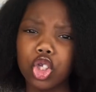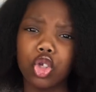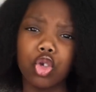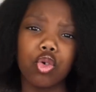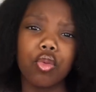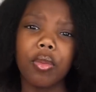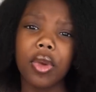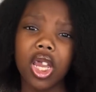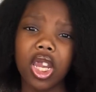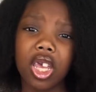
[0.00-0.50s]

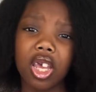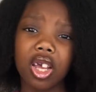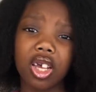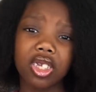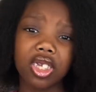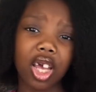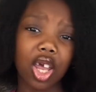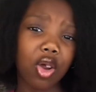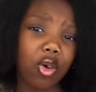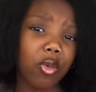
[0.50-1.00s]
too many
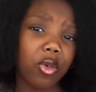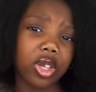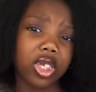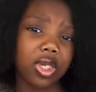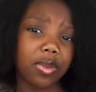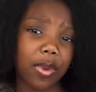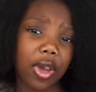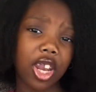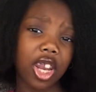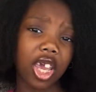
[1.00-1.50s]
because I don't want to
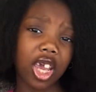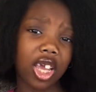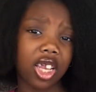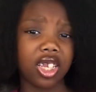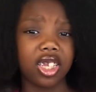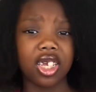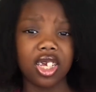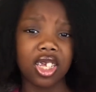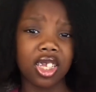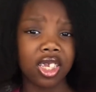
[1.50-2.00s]
spend
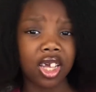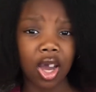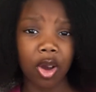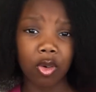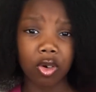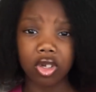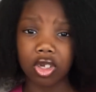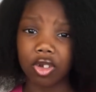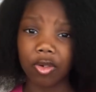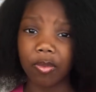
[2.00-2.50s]
18
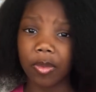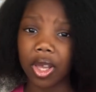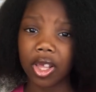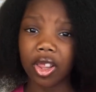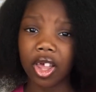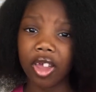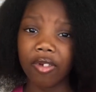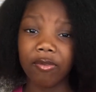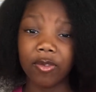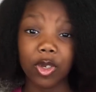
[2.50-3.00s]
hours of my
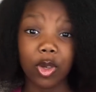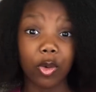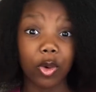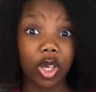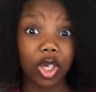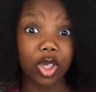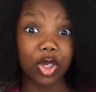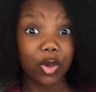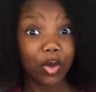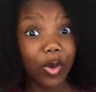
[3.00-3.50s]
life
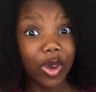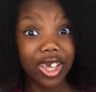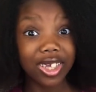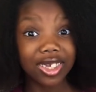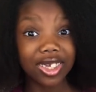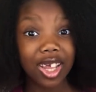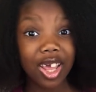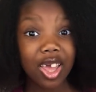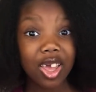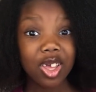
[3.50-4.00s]
doing
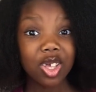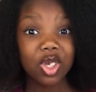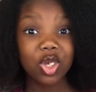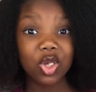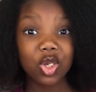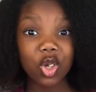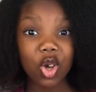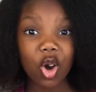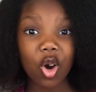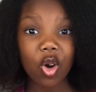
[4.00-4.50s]
twists.
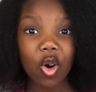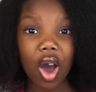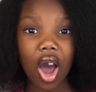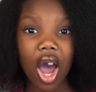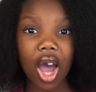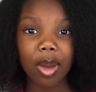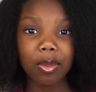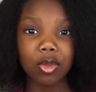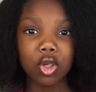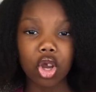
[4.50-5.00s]
So
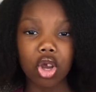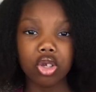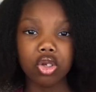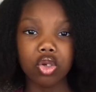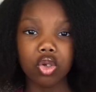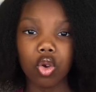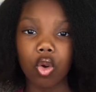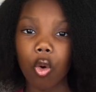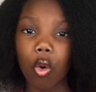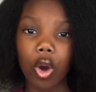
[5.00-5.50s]
I'm
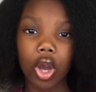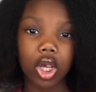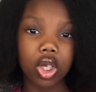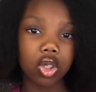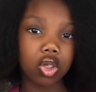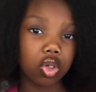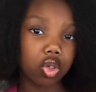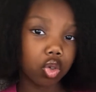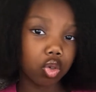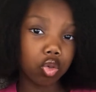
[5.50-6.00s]
just
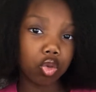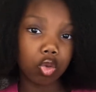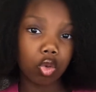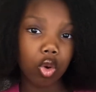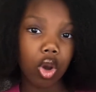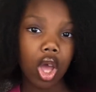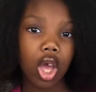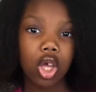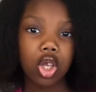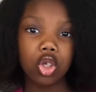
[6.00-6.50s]
going
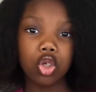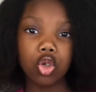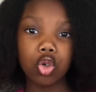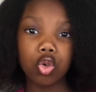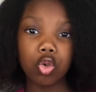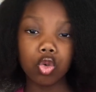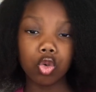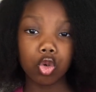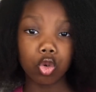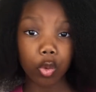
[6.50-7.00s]
to do
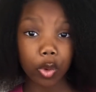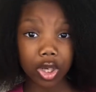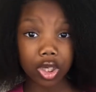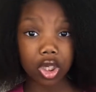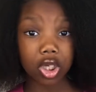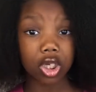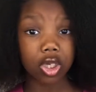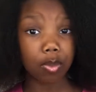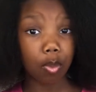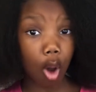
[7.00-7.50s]

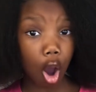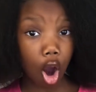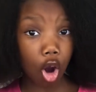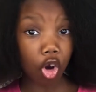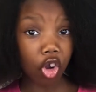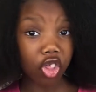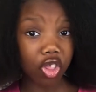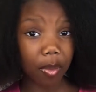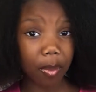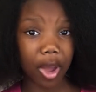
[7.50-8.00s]
twists
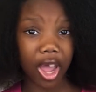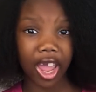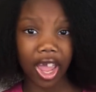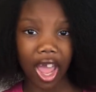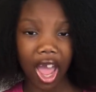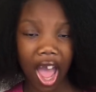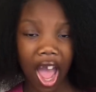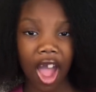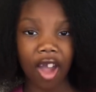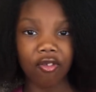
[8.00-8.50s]
smaller than my
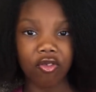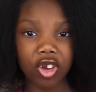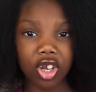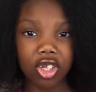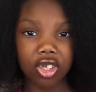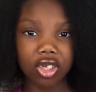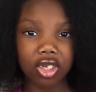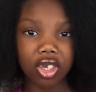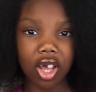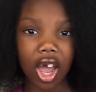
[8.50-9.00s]

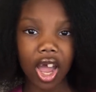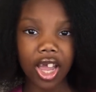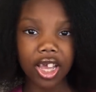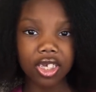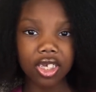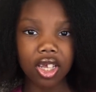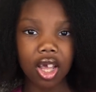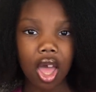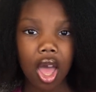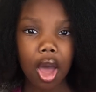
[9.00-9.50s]
average
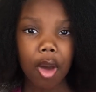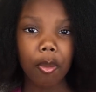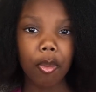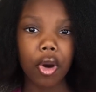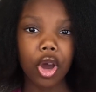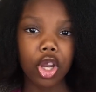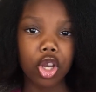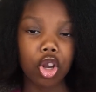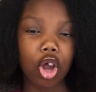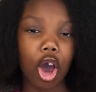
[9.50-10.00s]
size,
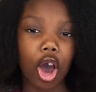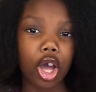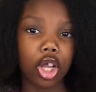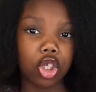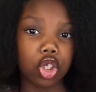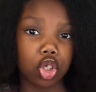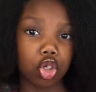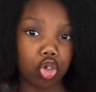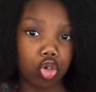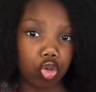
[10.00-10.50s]
but not
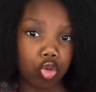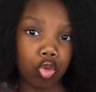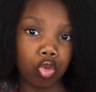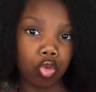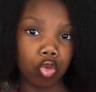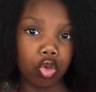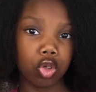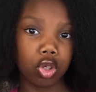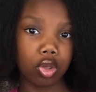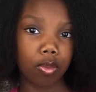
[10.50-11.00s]

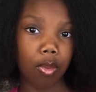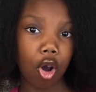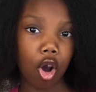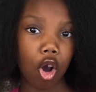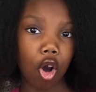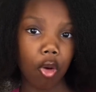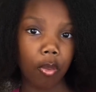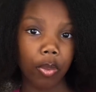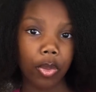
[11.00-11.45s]
too small.